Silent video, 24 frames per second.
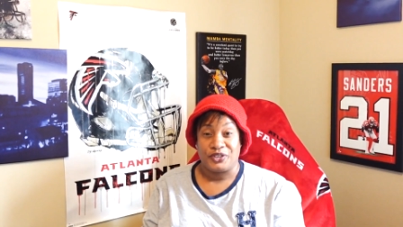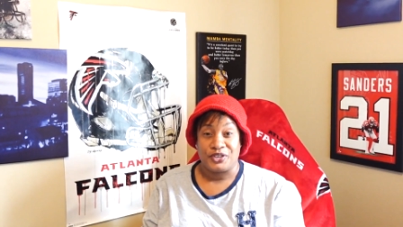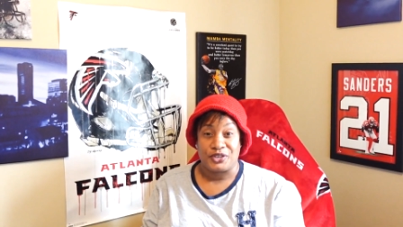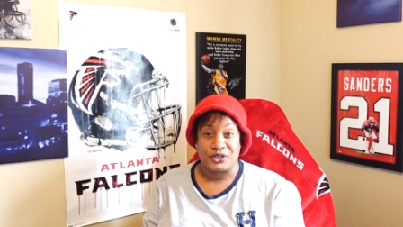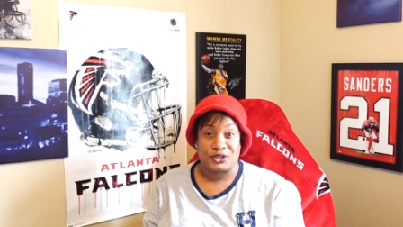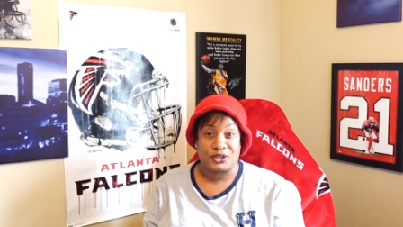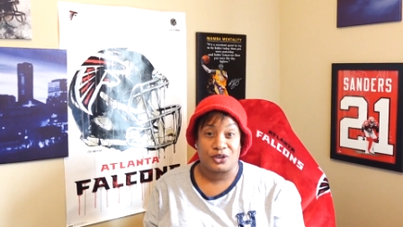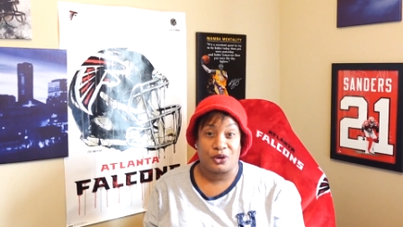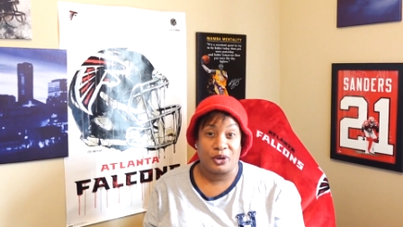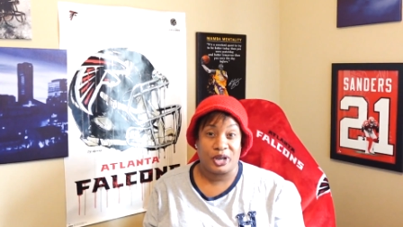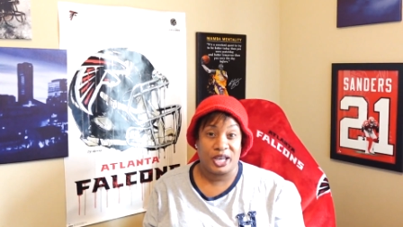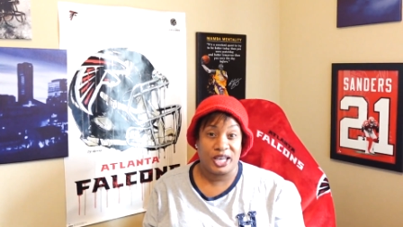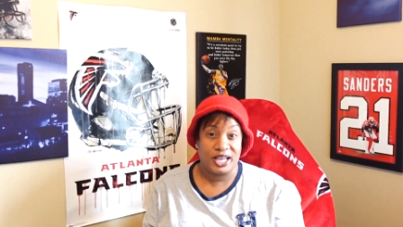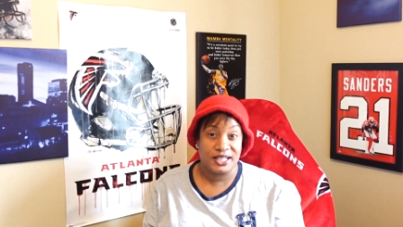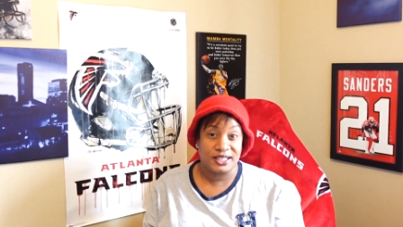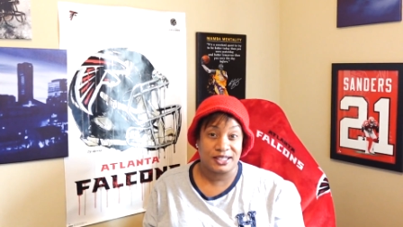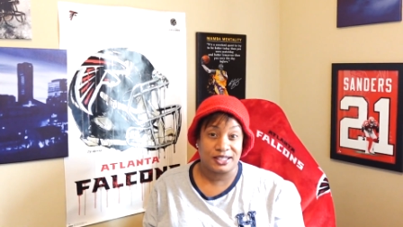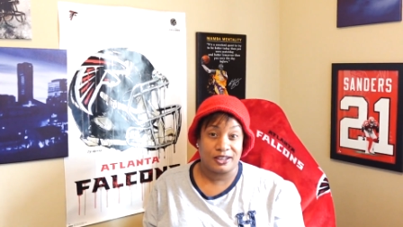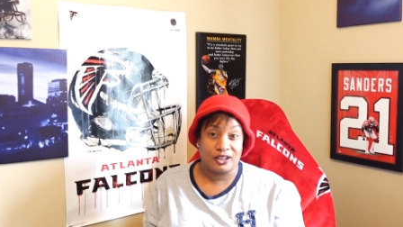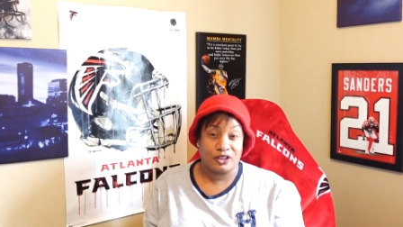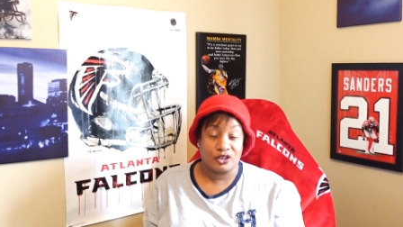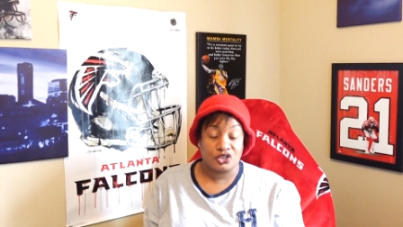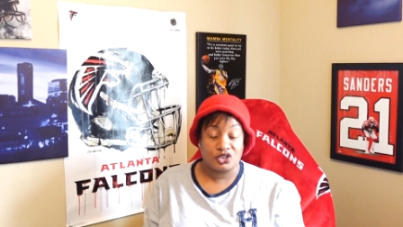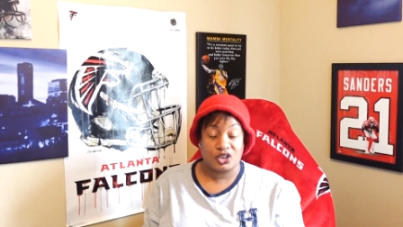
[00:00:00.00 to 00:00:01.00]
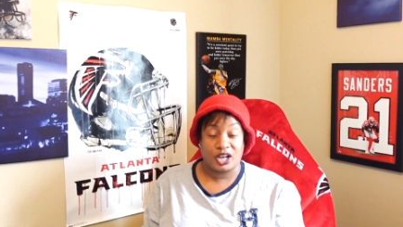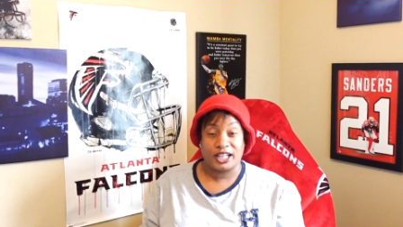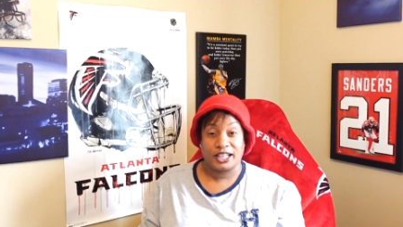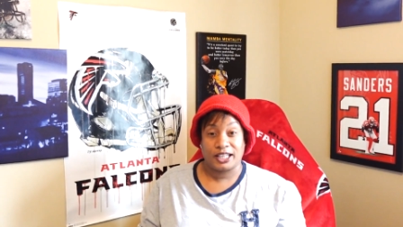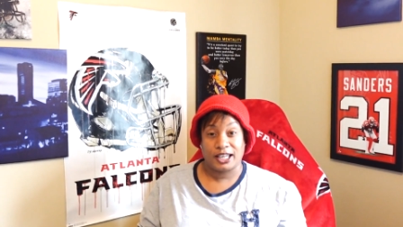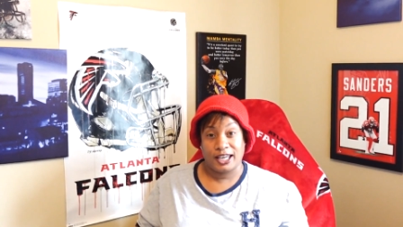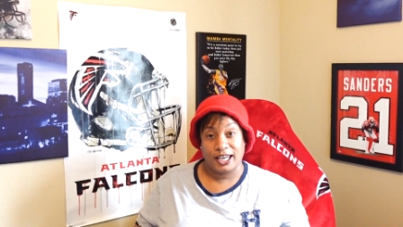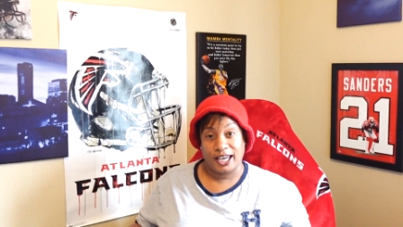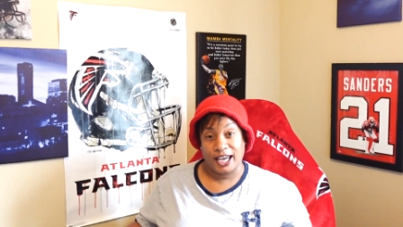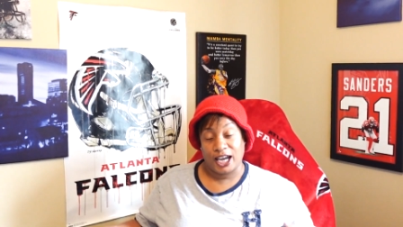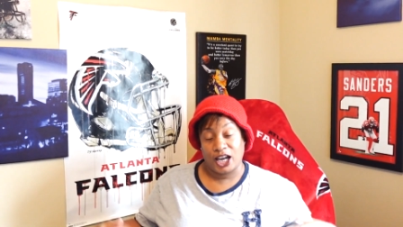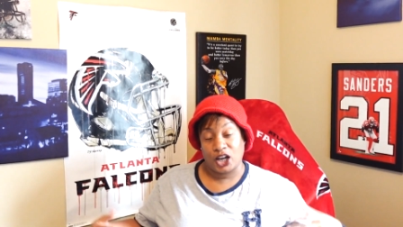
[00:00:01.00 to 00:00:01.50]
So he's still trying
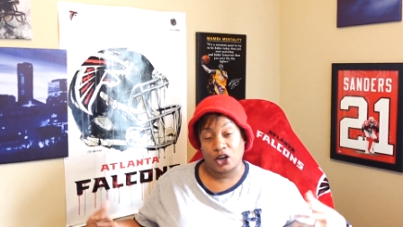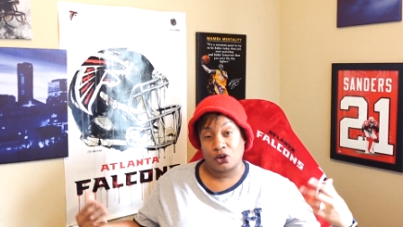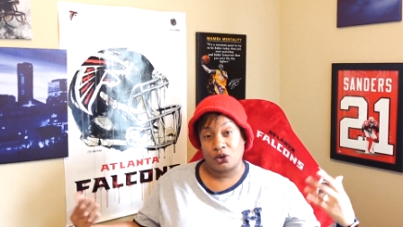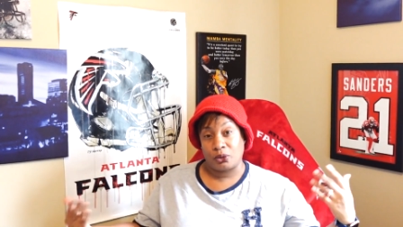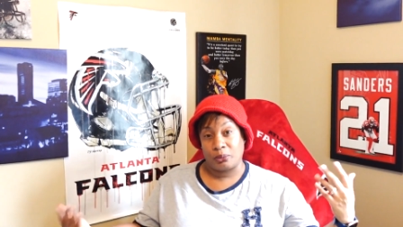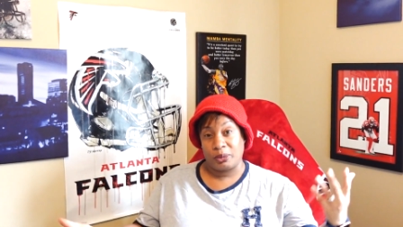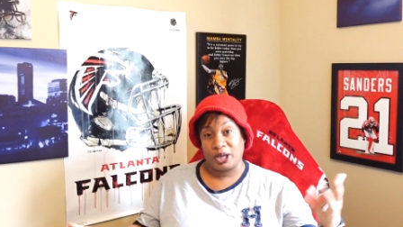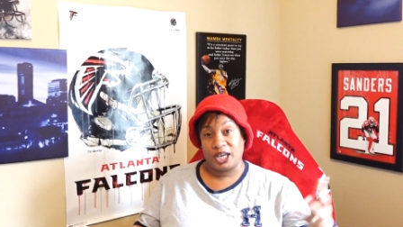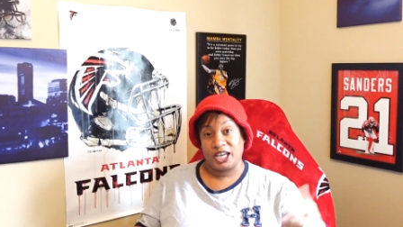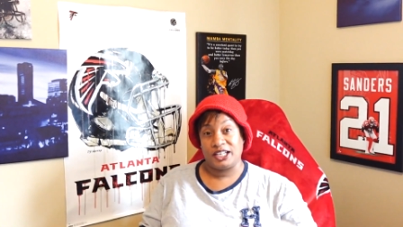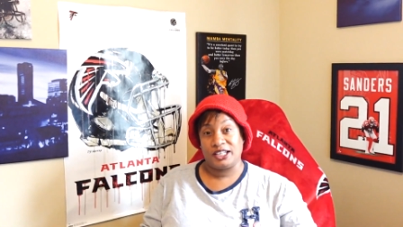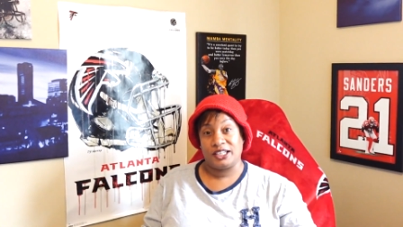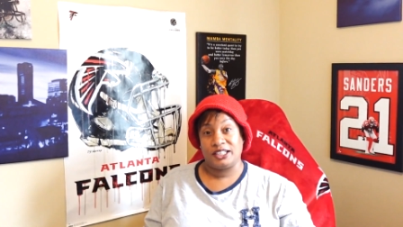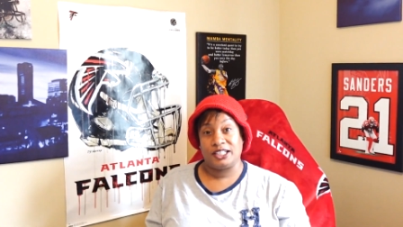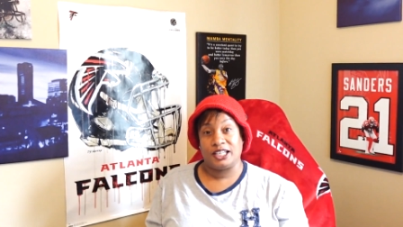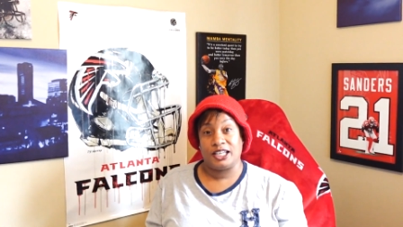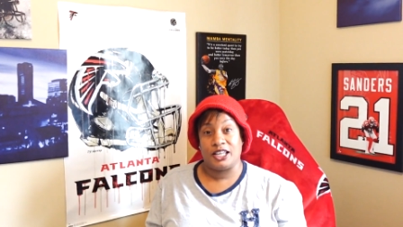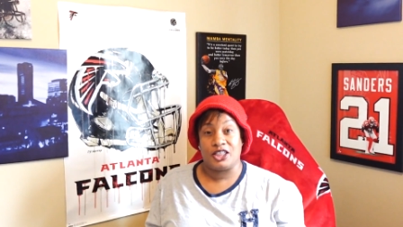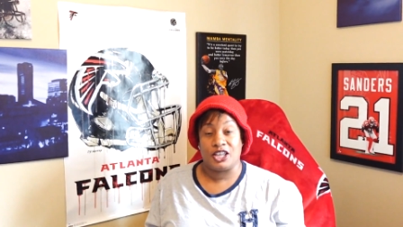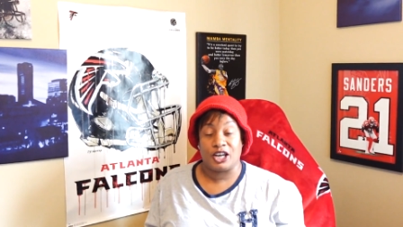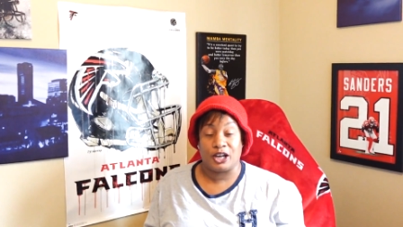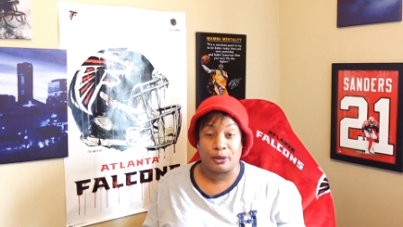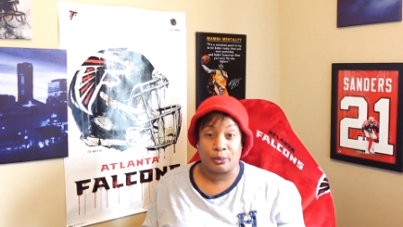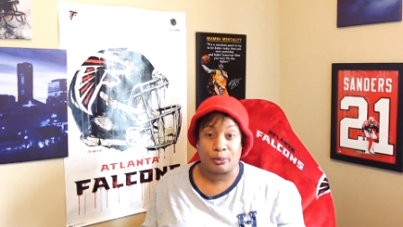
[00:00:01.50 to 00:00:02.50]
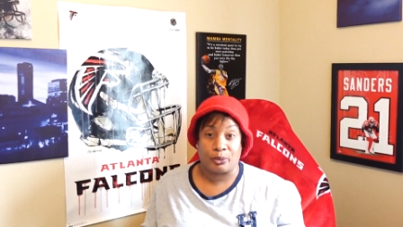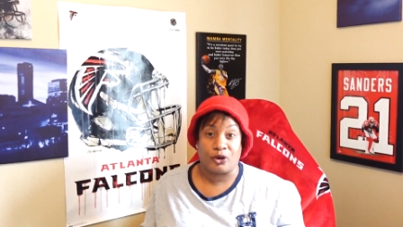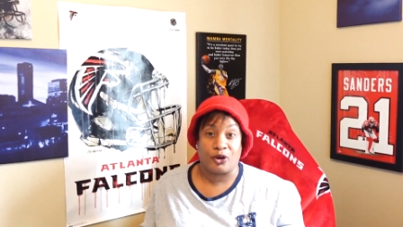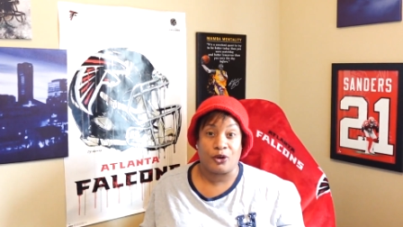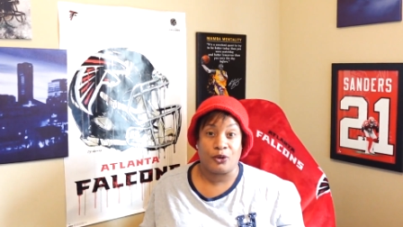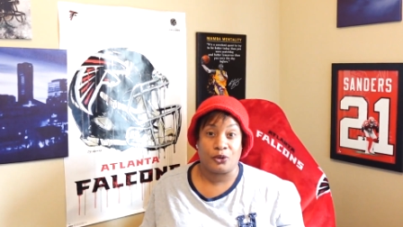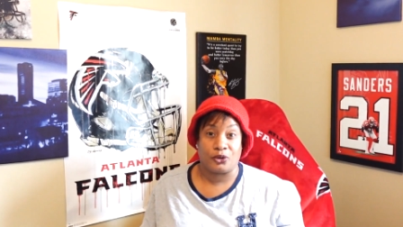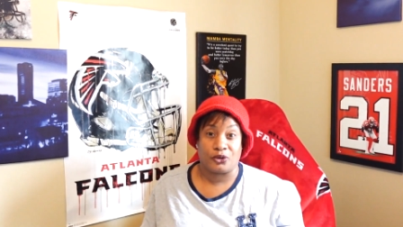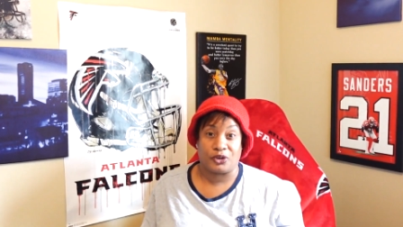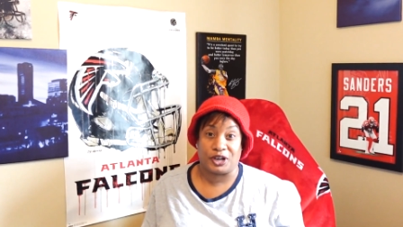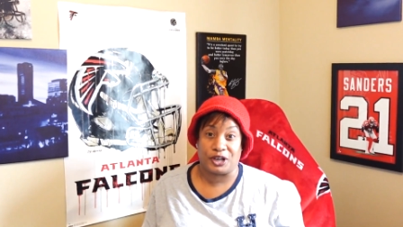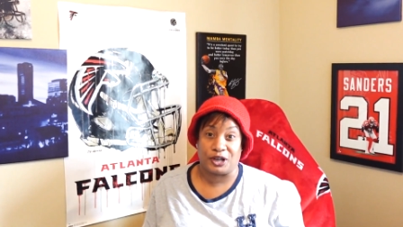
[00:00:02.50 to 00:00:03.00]
to get acclimated in their
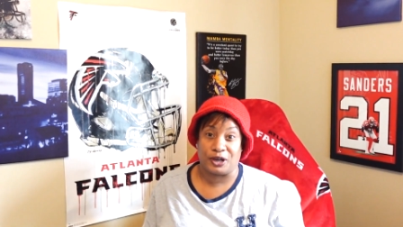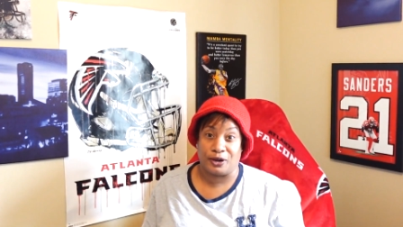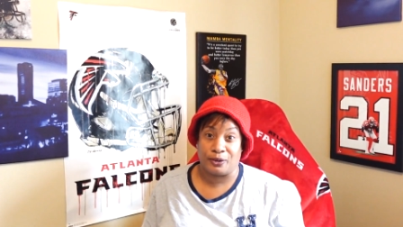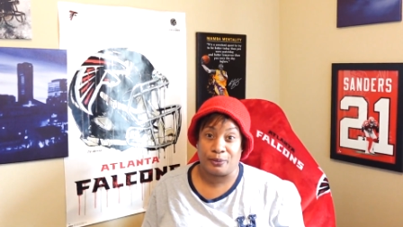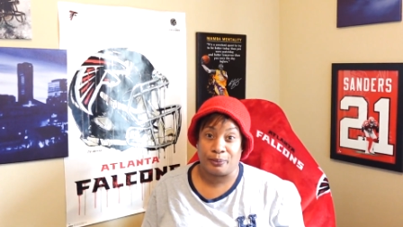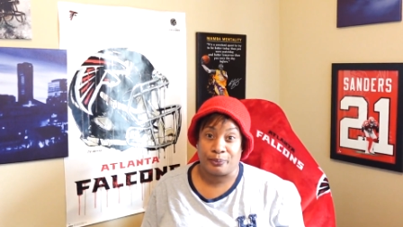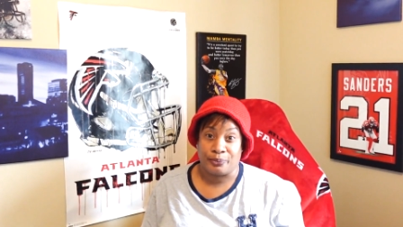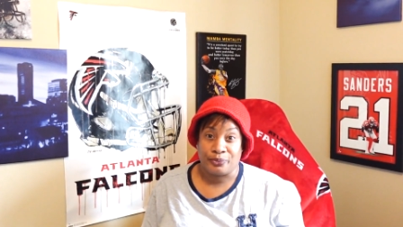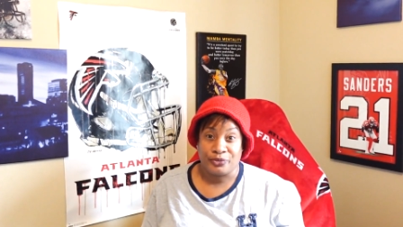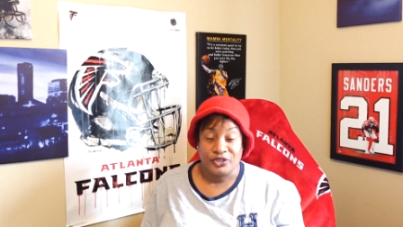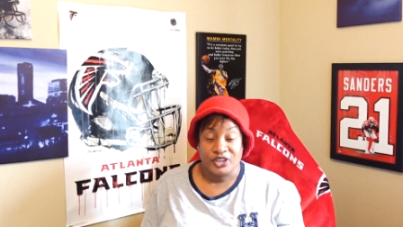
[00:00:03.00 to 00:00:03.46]
program.